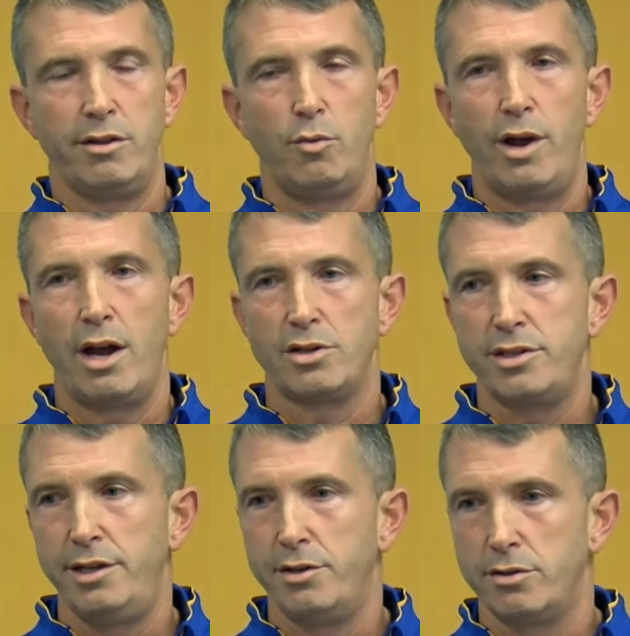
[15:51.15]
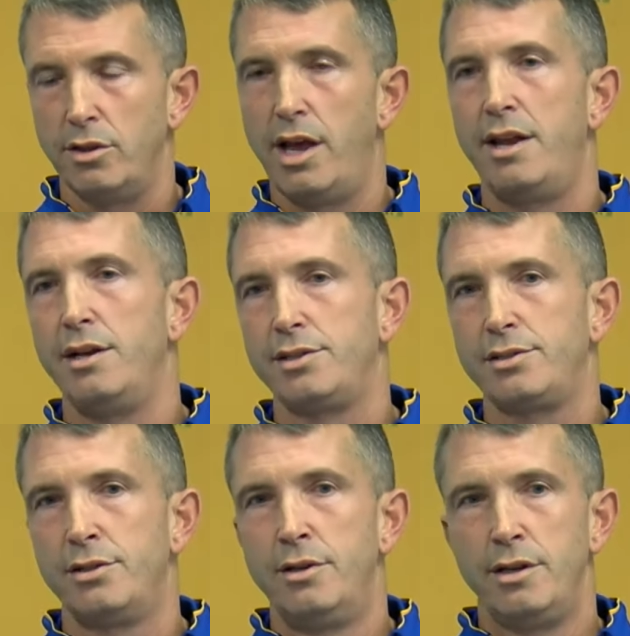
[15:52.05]
the way our seniors led
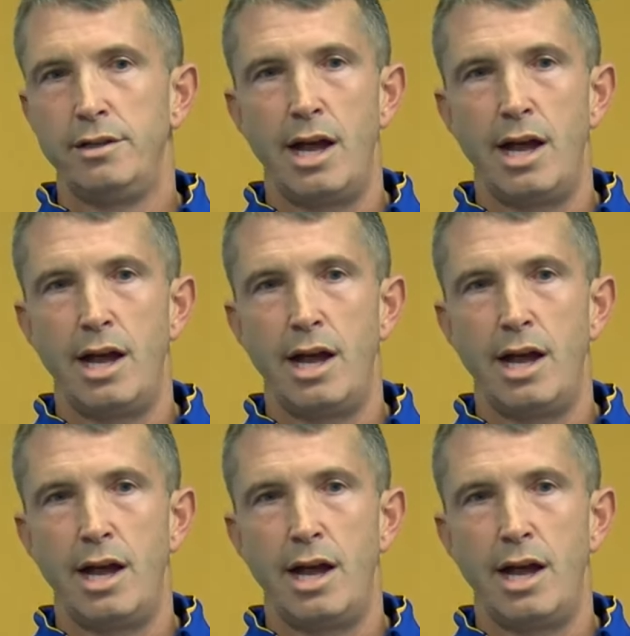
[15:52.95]
us in